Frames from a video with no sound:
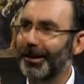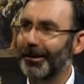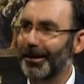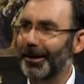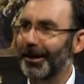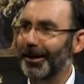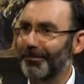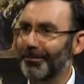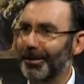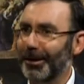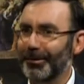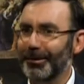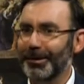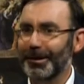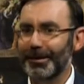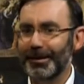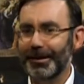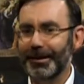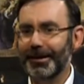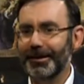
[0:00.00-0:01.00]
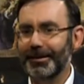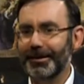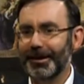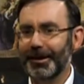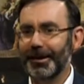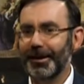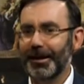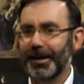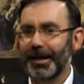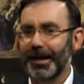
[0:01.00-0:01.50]
uh, about this. I had
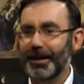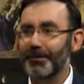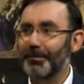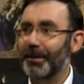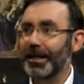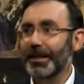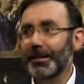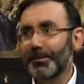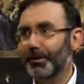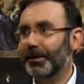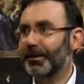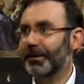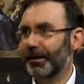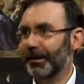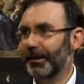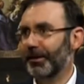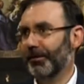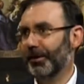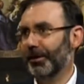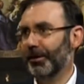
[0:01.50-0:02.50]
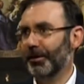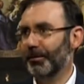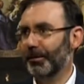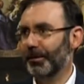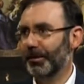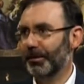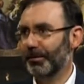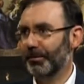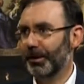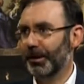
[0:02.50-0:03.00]
an amazement that I never heard
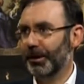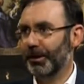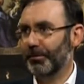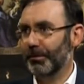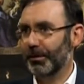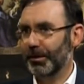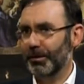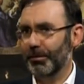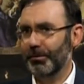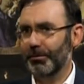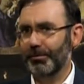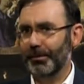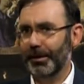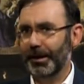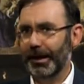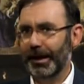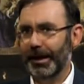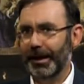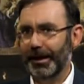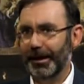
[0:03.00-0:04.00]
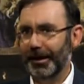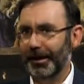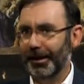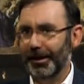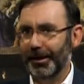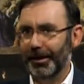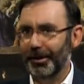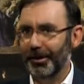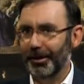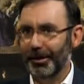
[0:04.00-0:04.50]
about somebody who was so
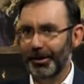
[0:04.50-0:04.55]
uh,